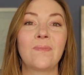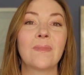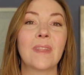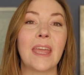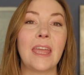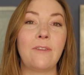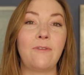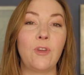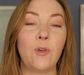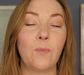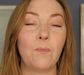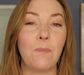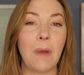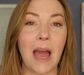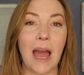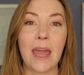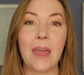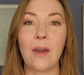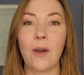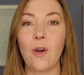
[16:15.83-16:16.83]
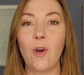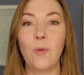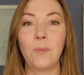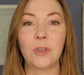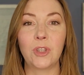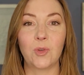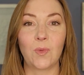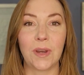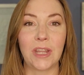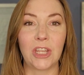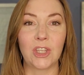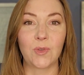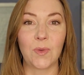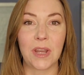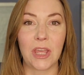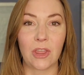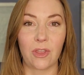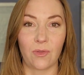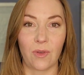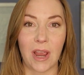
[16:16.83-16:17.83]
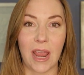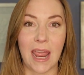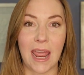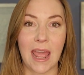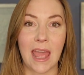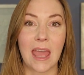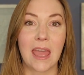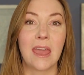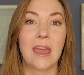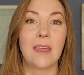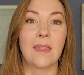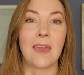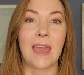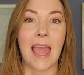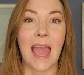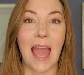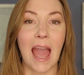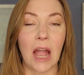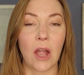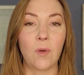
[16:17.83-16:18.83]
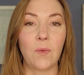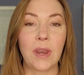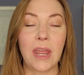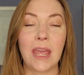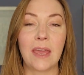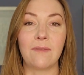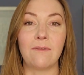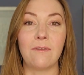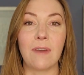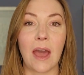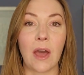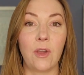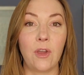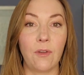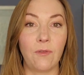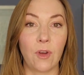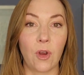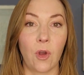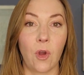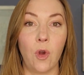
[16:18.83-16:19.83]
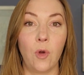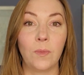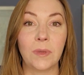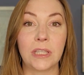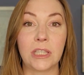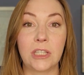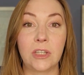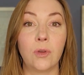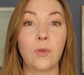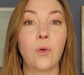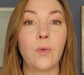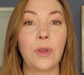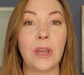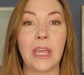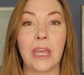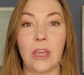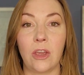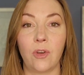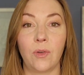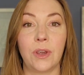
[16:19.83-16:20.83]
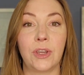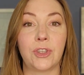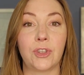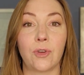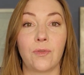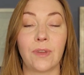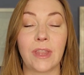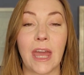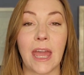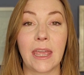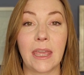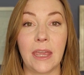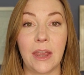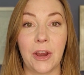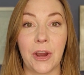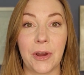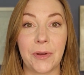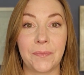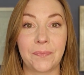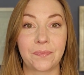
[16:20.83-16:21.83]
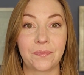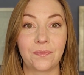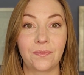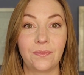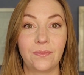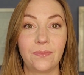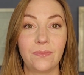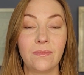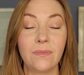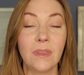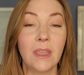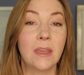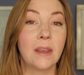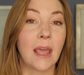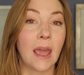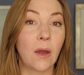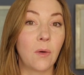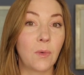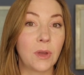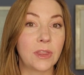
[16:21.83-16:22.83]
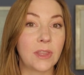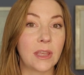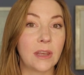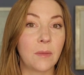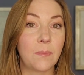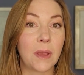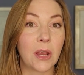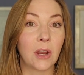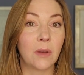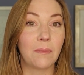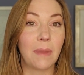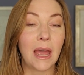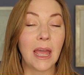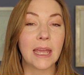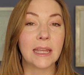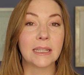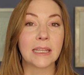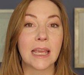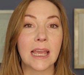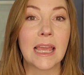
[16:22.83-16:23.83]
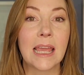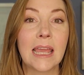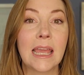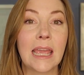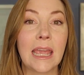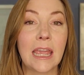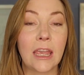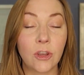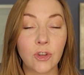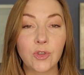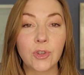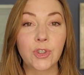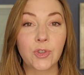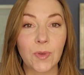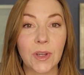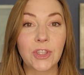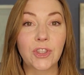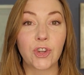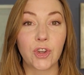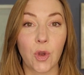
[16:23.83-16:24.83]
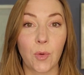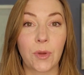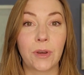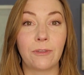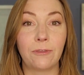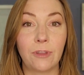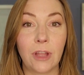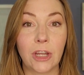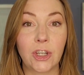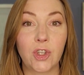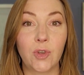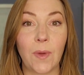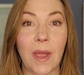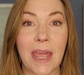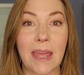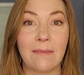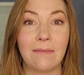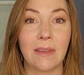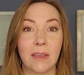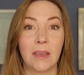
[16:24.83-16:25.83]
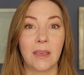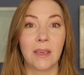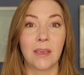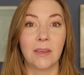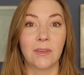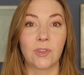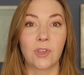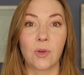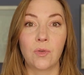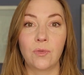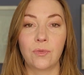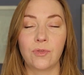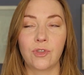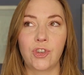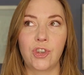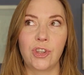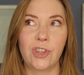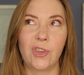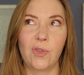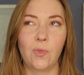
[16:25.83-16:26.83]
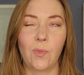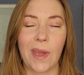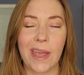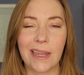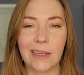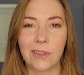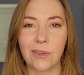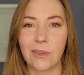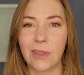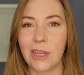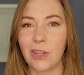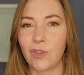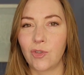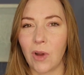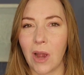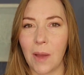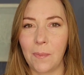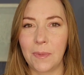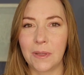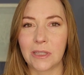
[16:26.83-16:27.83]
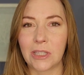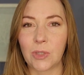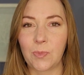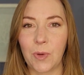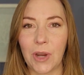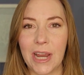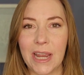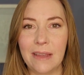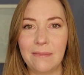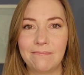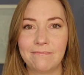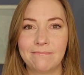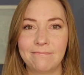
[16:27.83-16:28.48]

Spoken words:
If you buy a home in 2023, the equity and value of your home is still going to increase over that year. Now, one thing to bear in mind, interest rates are going to fluctuate. So should you wait till they drop in spring?